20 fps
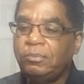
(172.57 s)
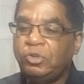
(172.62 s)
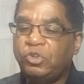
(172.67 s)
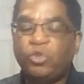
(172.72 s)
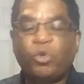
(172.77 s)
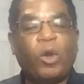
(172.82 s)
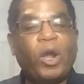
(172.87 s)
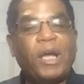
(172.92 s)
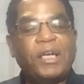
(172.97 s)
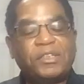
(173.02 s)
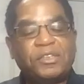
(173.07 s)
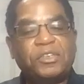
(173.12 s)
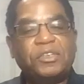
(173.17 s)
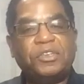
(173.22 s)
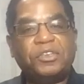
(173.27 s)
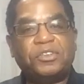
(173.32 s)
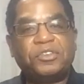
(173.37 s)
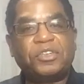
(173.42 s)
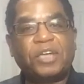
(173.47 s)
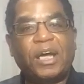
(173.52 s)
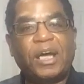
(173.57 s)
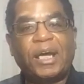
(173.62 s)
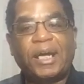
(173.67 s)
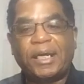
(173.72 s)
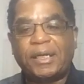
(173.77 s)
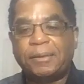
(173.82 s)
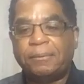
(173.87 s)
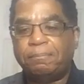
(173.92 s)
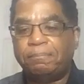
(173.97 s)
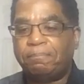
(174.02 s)
trying to
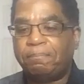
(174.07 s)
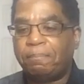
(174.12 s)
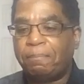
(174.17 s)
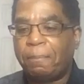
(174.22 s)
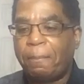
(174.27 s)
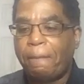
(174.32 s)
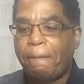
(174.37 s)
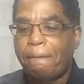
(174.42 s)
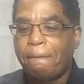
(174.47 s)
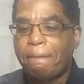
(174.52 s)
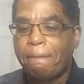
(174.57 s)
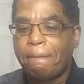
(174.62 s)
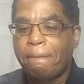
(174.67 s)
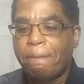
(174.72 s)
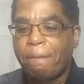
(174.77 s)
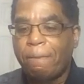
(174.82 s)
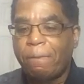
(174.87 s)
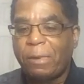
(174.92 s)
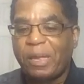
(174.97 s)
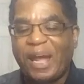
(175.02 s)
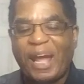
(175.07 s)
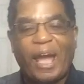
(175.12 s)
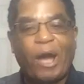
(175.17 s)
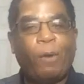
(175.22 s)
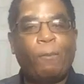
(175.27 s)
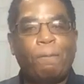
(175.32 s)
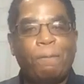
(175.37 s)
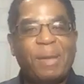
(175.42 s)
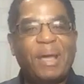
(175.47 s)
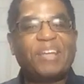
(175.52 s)
decide
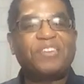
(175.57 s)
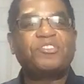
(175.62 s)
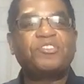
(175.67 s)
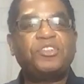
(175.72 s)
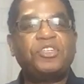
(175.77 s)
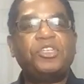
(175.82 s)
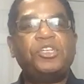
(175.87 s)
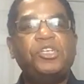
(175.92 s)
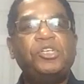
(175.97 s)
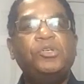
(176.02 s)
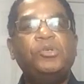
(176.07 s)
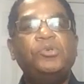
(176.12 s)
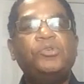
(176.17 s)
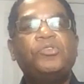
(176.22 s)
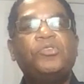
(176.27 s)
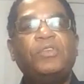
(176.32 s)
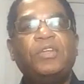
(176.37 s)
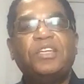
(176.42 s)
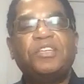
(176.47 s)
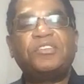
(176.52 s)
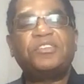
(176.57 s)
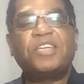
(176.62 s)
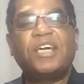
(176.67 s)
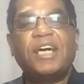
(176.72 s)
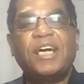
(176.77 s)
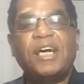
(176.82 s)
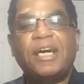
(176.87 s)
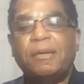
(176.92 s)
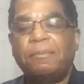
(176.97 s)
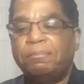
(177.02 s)
how best to use this
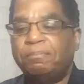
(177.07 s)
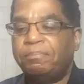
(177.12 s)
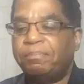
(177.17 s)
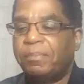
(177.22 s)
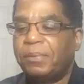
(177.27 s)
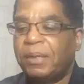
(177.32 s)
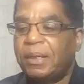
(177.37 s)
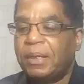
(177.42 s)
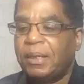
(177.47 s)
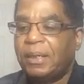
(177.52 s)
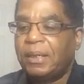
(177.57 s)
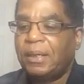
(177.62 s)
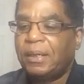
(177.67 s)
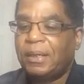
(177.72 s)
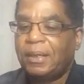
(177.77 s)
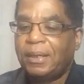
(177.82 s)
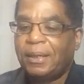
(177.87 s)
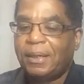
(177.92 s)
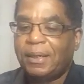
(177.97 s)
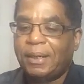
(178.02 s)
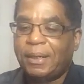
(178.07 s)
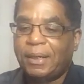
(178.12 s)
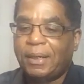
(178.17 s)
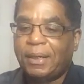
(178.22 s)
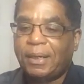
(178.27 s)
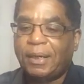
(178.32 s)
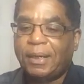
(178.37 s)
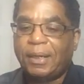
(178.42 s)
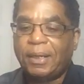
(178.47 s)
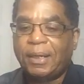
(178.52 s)
time
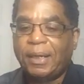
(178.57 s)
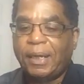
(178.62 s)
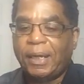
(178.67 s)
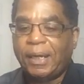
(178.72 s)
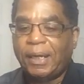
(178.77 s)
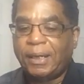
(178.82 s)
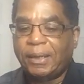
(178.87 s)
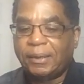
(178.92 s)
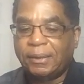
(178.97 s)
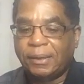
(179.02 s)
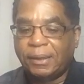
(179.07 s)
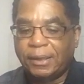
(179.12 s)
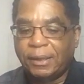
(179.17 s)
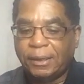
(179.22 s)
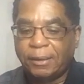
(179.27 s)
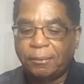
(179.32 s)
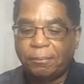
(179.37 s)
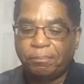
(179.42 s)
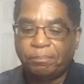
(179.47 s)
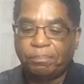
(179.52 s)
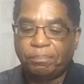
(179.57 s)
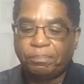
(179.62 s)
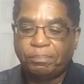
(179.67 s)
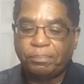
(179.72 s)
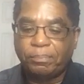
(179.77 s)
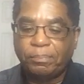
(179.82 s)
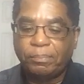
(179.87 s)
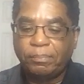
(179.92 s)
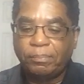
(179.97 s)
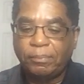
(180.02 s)
and
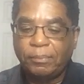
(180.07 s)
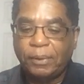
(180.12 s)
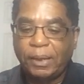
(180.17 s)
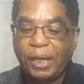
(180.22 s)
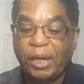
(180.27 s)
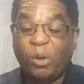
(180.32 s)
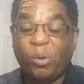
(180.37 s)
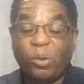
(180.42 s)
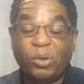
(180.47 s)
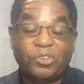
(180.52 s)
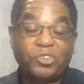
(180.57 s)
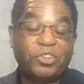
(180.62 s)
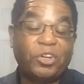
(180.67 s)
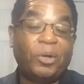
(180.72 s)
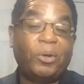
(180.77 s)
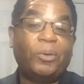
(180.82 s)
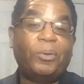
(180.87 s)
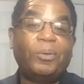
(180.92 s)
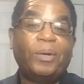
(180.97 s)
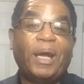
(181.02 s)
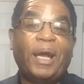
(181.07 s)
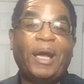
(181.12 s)
also